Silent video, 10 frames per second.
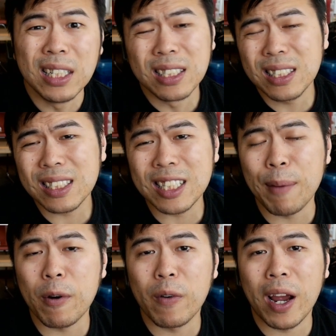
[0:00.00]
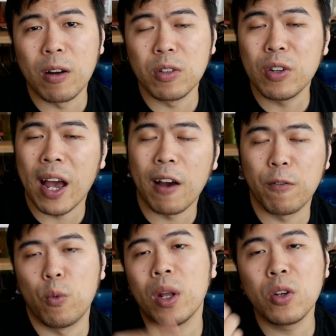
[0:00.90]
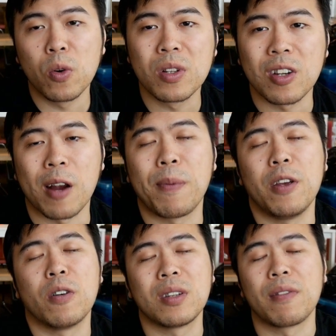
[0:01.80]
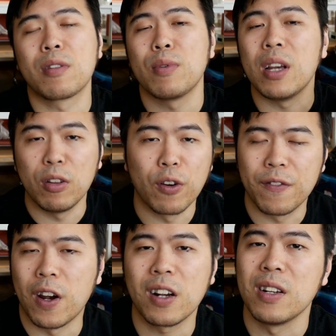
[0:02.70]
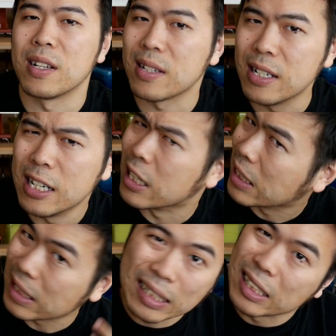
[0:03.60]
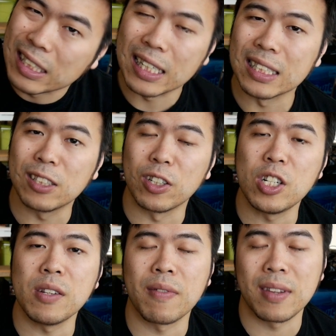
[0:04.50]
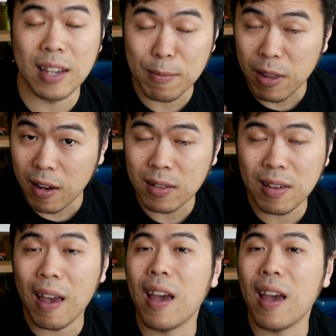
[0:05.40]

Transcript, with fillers: This time around, you have one gold sark, but you also have three allure of darkness can still achieve the same things.